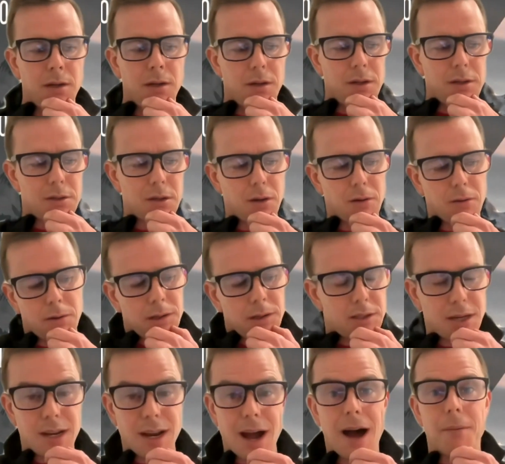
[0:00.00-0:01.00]
And so
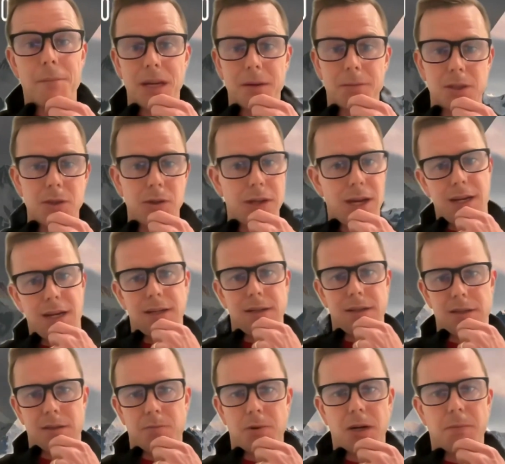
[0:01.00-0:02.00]
to not be able to do that
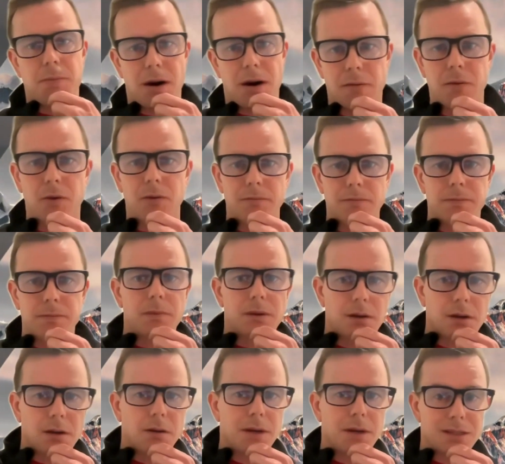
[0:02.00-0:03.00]
is pretty powerful
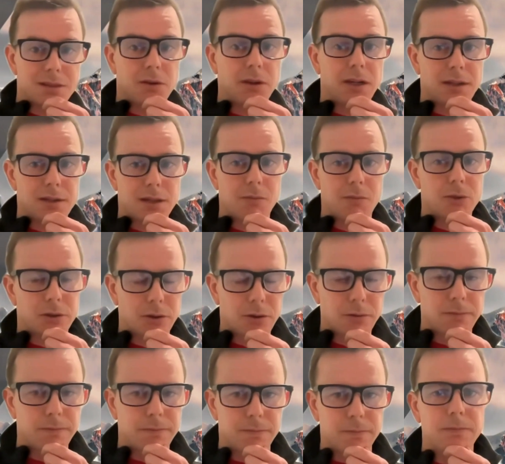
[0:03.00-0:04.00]
and still get the same
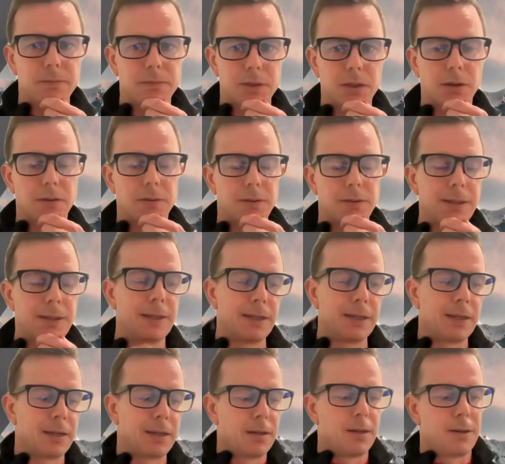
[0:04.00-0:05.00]
result. So
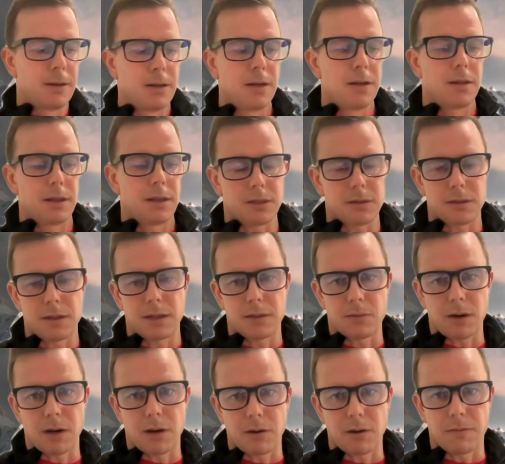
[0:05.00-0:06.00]
that's what
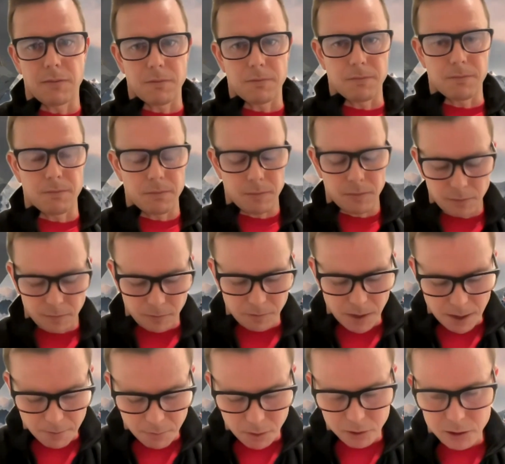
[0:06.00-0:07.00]
I heard from
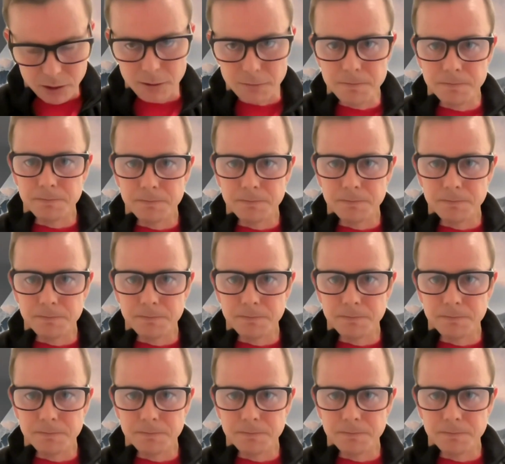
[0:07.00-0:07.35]
that person.